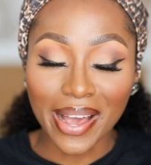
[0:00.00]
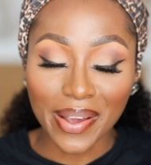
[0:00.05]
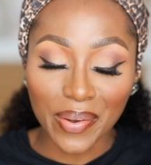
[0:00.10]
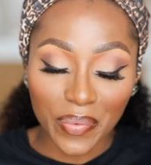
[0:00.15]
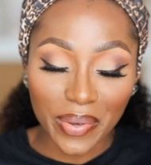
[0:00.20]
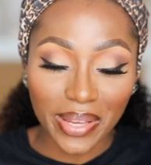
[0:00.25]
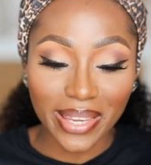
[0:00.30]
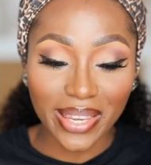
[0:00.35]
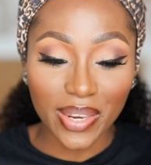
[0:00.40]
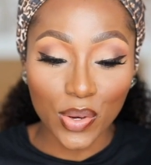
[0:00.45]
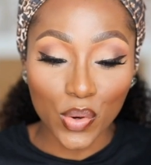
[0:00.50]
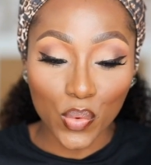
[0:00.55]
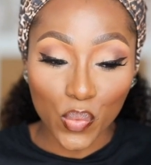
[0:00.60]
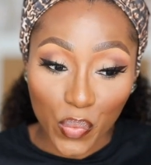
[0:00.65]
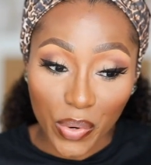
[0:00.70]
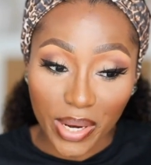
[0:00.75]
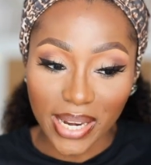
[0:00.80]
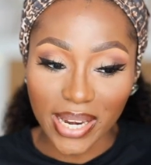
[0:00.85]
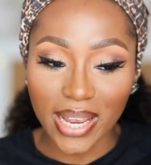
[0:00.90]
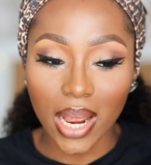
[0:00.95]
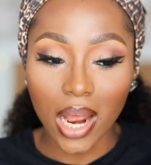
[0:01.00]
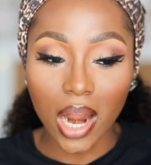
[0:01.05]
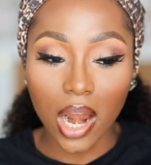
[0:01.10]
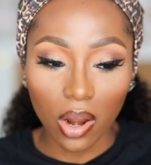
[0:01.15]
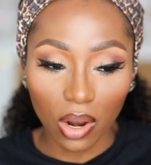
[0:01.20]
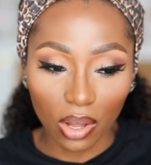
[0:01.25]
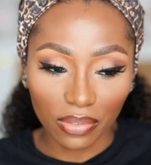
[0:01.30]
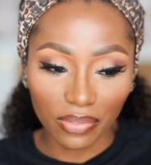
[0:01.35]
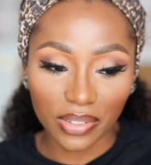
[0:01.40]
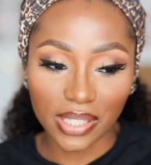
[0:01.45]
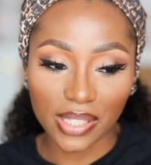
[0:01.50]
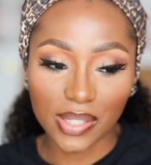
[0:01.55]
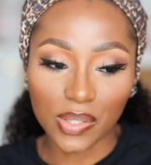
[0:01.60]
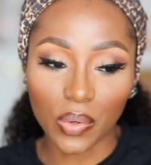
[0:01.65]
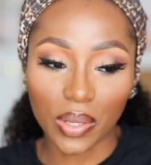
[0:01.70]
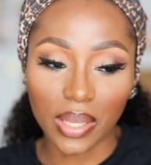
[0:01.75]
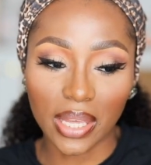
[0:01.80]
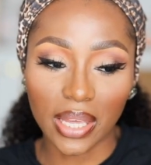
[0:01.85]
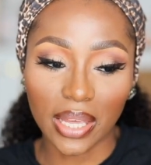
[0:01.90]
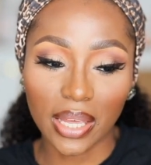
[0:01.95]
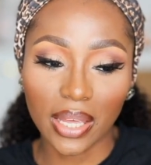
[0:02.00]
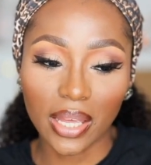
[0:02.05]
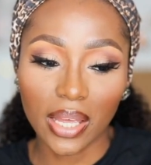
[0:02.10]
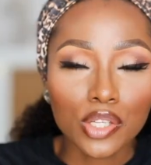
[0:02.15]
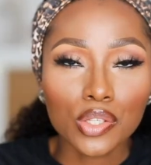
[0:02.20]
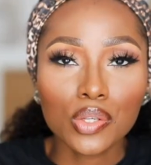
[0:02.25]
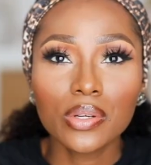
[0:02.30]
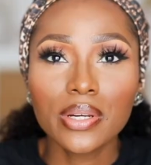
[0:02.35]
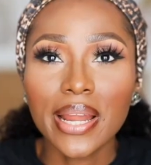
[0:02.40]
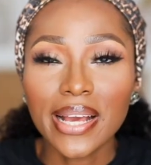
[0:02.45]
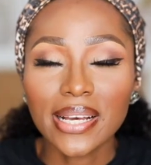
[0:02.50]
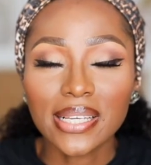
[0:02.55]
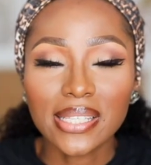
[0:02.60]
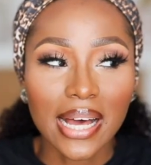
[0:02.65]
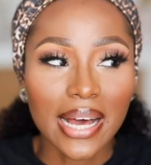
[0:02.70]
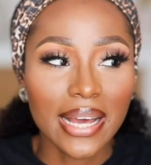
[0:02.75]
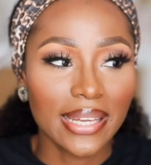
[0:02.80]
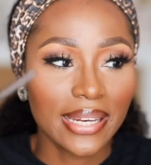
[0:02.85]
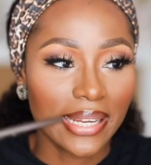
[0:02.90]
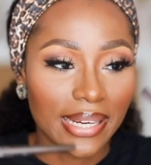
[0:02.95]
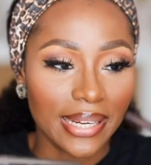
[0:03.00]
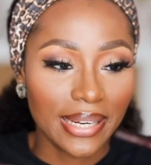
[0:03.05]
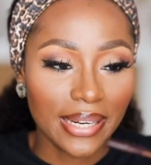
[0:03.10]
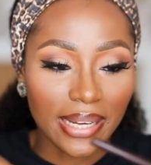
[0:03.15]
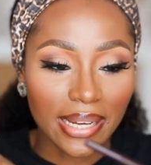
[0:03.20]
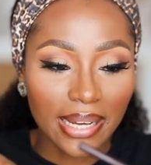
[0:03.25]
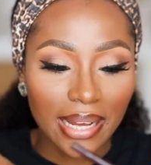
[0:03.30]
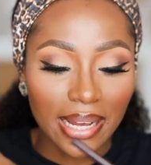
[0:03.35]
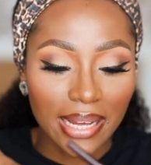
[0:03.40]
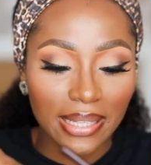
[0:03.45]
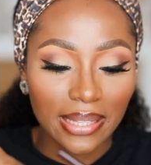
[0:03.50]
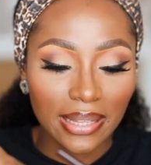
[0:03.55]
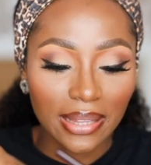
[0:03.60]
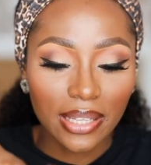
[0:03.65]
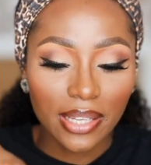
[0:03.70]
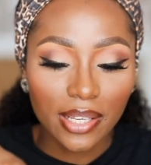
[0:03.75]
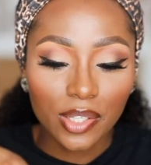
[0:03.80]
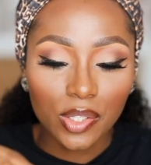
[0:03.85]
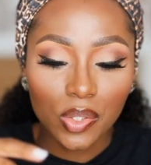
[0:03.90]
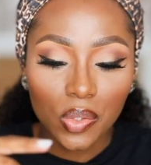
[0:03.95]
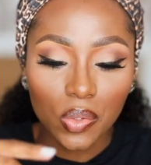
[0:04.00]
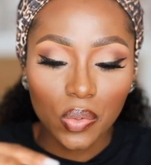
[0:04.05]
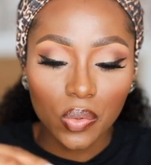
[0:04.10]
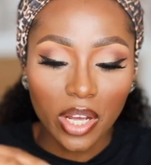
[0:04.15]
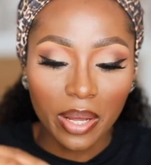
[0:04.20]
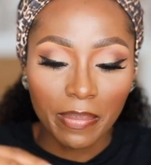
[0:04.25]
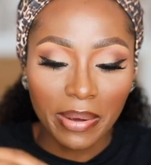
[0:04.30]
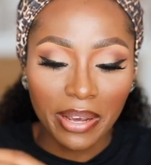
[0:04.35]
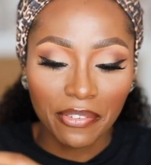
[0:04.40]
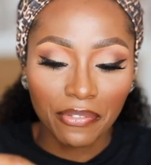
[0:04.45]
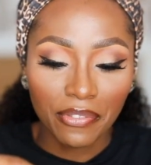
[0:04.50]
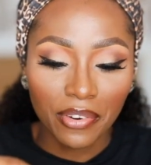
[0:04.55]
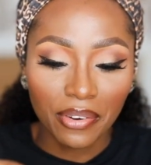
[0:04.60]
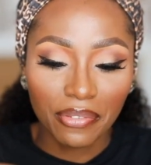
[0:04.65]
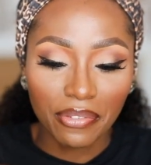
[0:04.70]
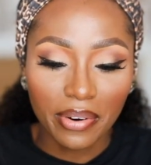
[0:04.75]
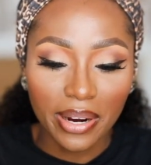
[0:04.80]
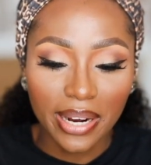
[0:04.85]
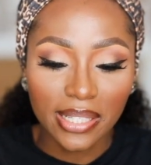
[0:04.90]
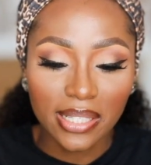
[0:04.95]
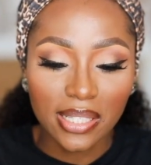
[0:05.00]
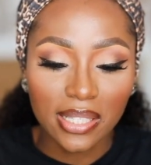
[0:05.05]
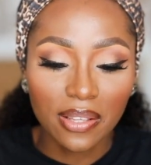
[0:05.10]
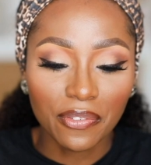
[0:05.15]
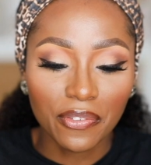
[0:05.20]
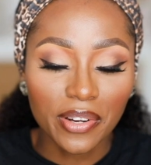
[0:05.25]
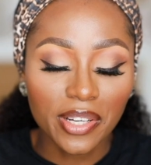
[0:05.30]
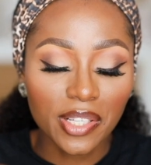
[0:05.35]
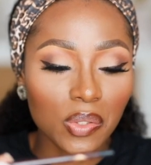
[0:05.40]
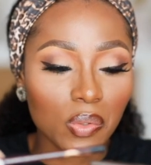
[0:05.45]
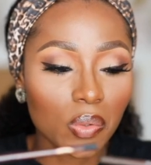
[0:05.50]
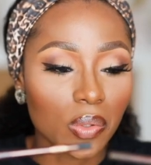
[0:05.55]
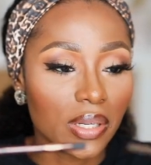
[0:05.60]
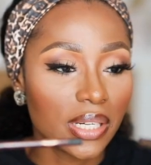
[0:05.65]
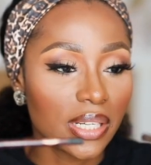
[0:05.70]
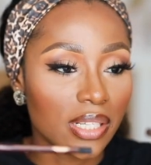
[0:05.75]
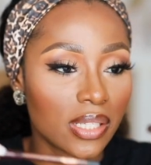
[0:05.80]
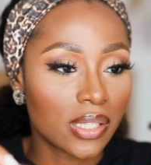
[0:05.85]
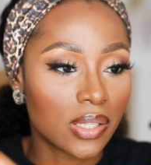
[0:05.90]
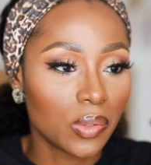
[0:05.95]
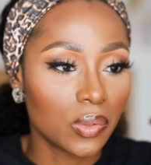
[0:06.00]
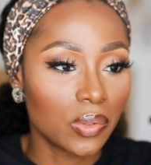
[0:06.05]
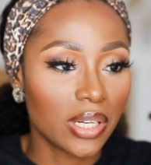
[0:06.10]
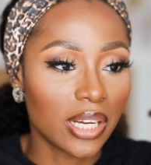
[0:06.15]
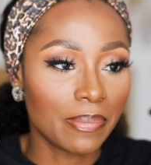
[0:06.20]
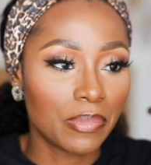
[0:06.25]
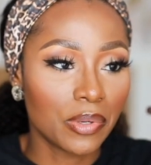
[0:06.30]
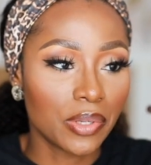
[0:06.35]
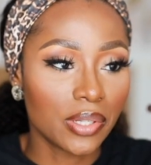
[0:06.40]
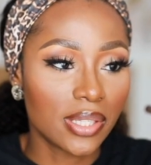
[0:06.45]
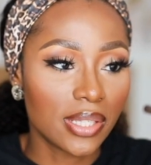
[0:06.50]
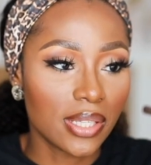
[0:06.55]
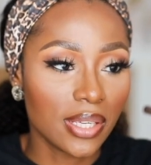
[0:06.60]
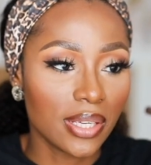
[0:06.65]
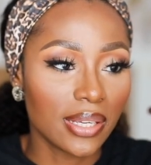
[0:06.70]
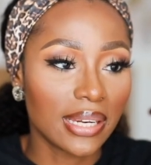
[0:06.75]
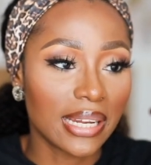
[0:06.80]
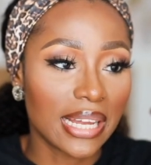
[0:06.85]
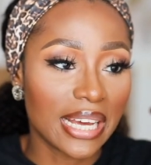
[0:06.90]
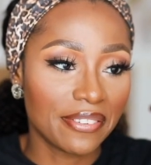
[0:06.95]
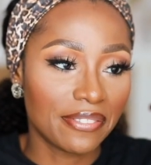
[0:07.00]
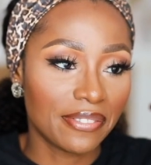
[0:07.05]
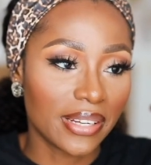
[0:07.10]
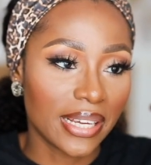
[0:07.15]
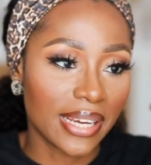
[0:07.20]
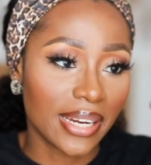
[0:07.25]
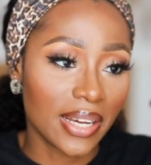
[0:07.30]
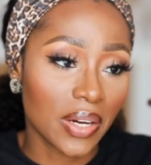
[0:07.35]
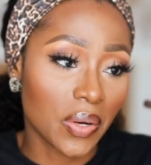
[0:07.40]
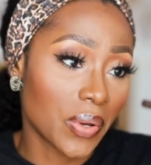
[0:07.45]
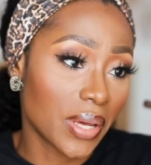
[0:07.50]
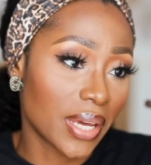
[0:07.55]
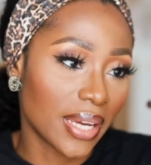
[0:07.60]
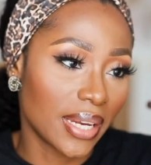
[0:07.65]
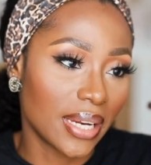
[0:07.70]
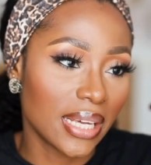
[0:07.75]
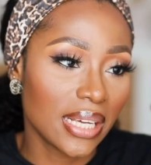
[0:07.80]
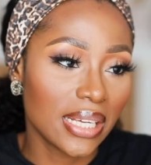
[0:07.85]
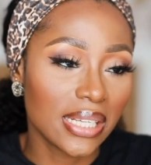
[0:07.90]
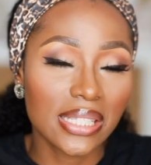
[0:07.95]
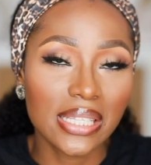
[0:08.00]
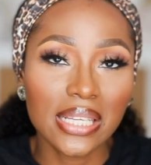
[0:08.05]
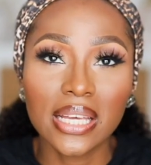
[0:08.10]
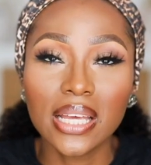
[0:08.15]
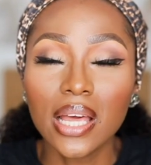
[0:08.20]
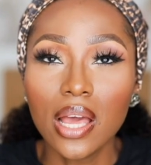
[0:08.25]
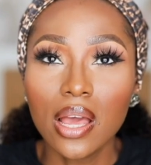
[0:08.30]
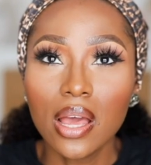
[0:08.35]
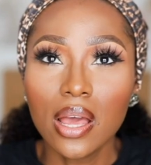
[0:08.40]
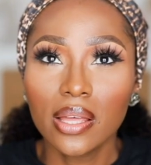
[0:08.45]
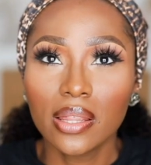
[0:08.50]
I really, really love it, okay? So next, eyeliner, and these two are my favorites. The first one is the Huda Beauty Life Liner Quick and Easy.